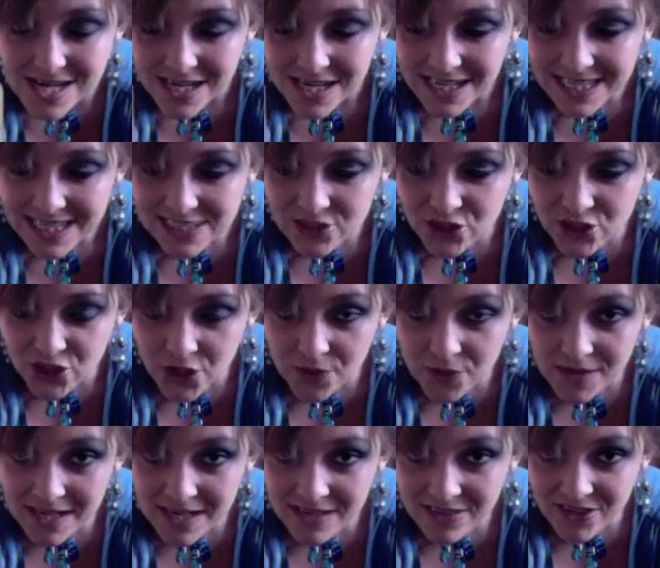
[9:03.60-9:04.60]
It's
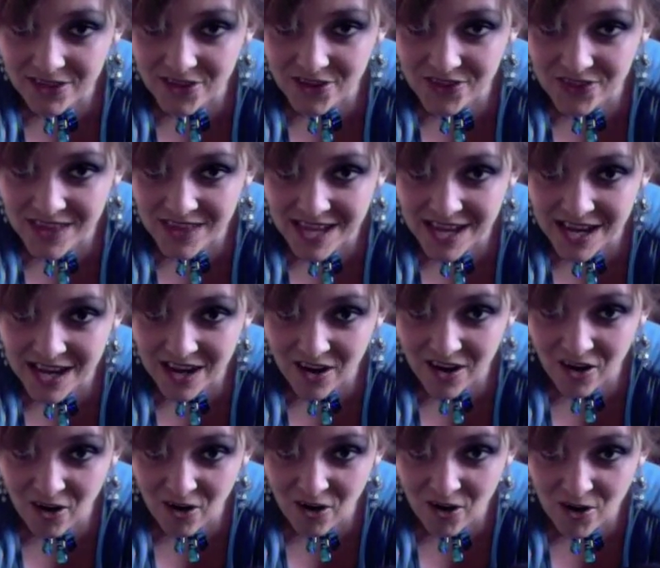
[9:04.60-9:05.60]
showing that there
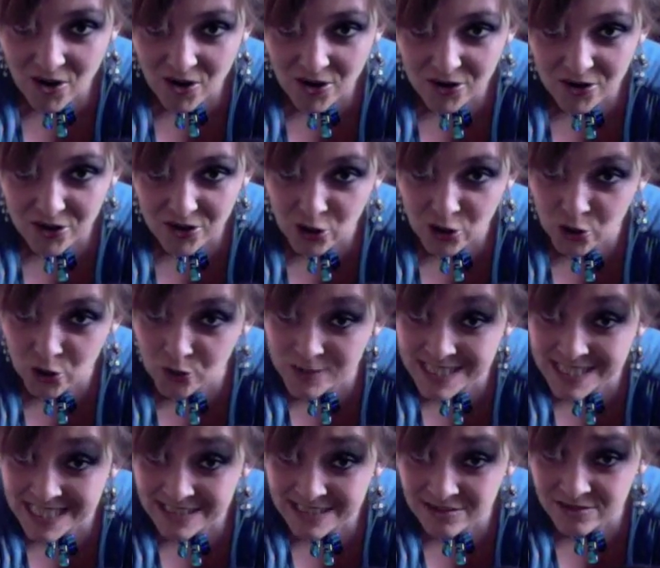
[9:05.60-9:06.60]
are new
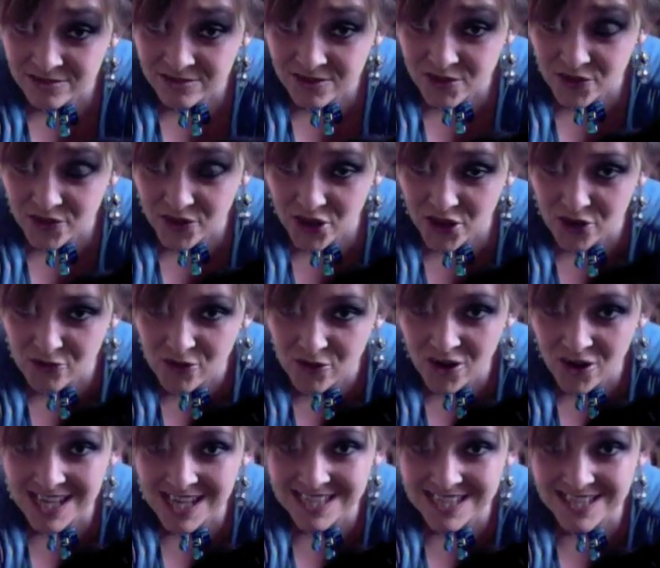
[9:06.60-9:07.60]
deals on the
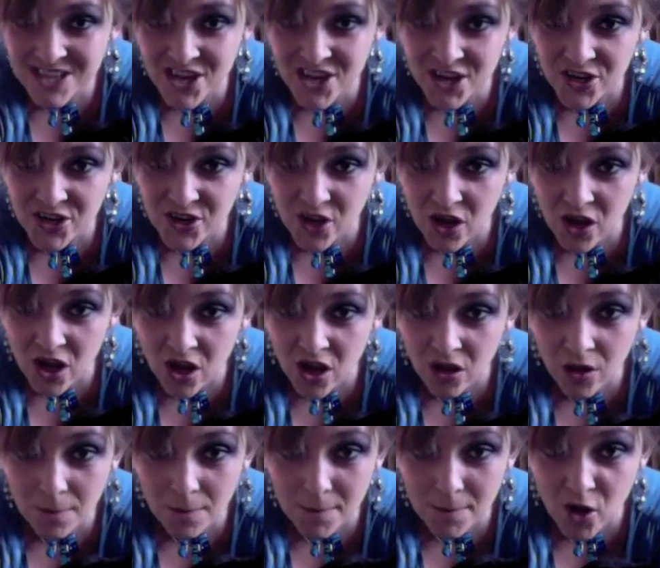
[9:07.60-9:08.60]
horizon,
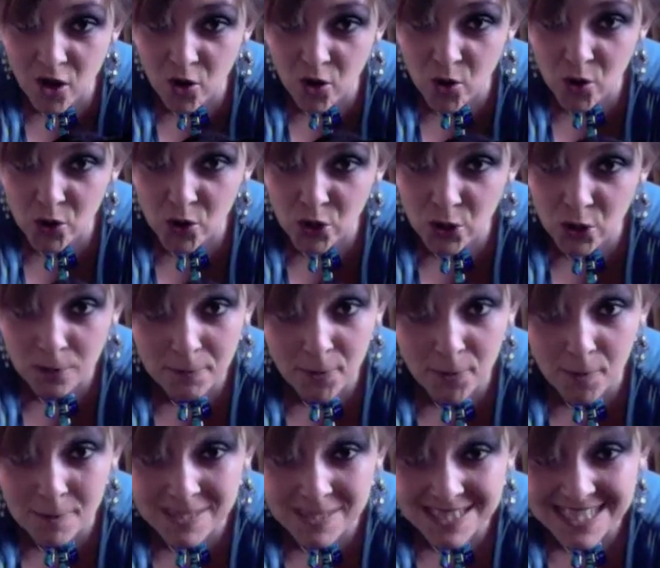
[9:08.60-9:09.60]
or new
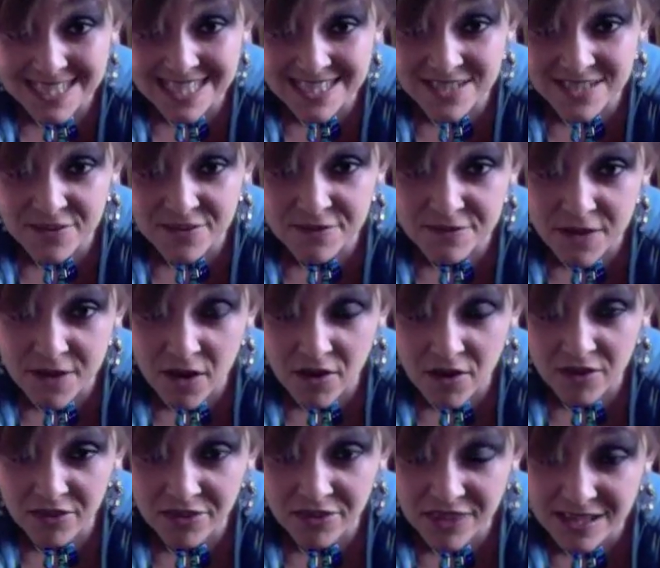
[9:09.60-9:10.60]
promises of
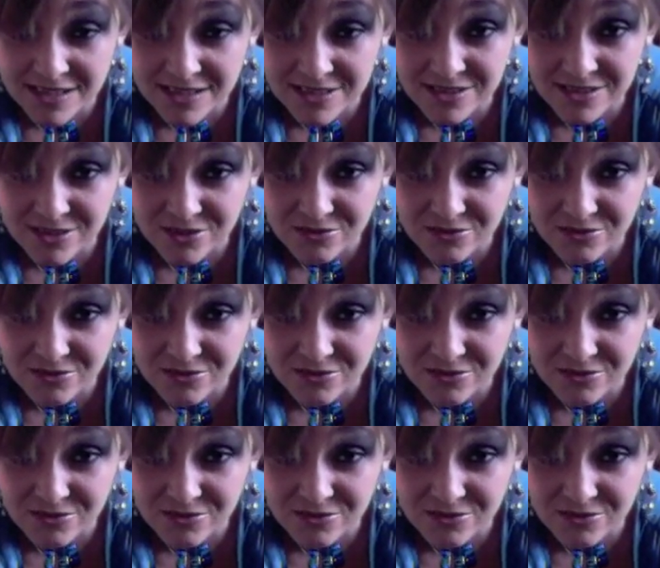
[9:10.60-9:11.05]
things